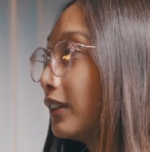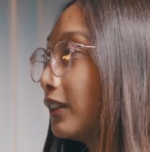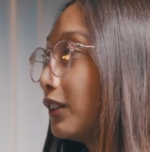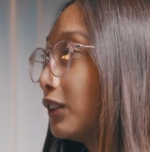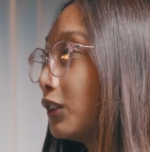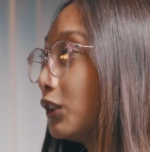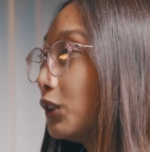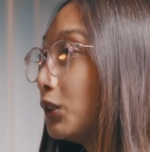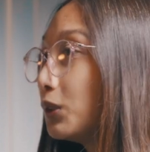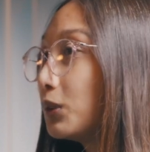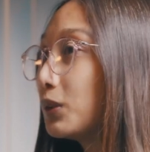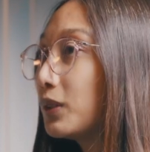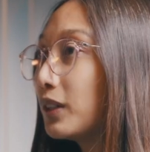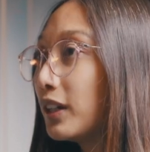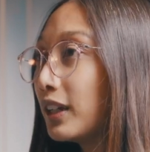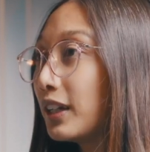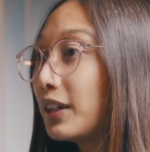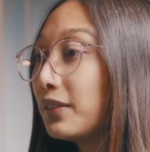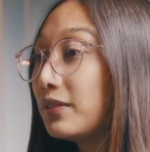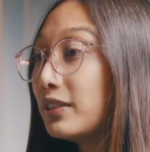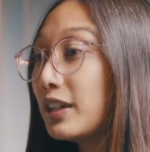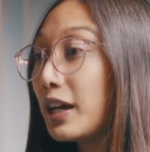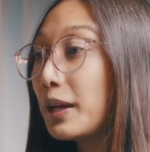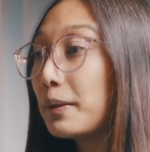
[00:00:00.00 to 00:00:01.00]
you could
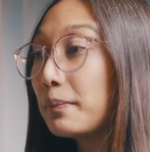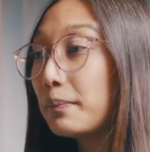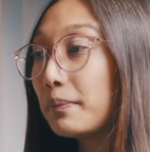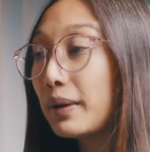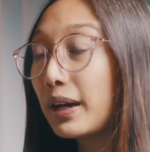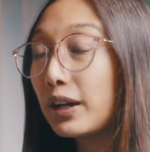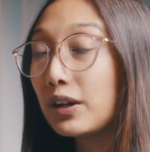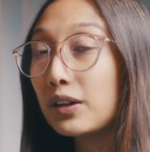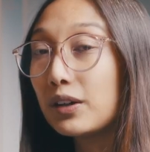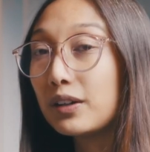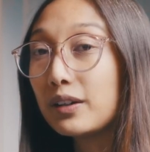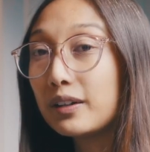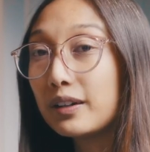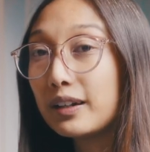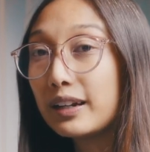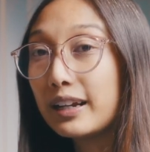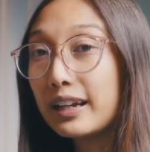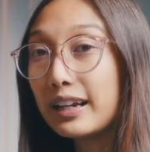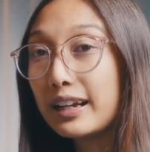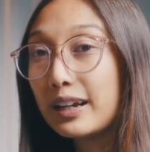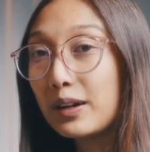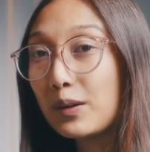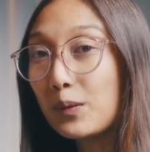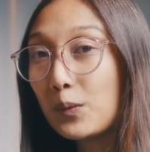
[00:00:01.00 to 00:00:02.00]
have done better
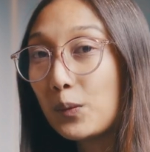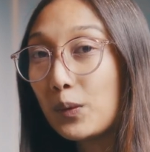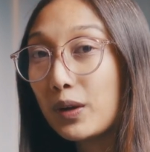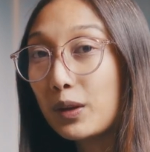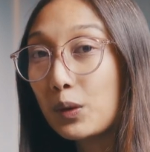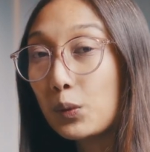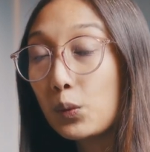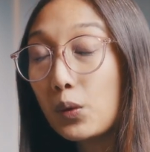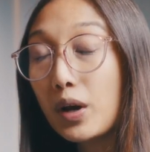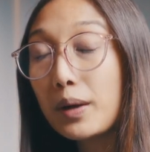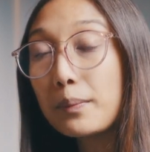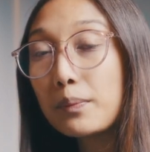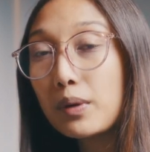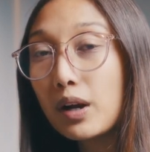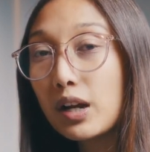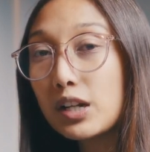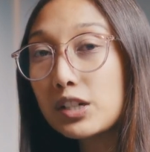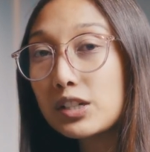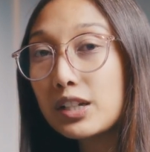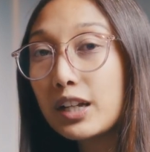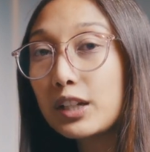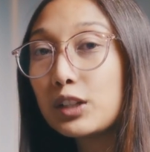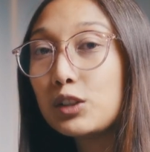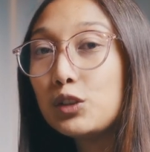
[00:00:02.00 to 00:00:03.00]
with one
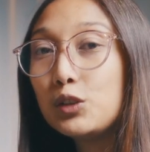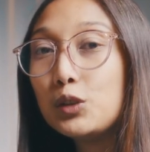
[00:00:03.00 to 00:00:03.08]
project,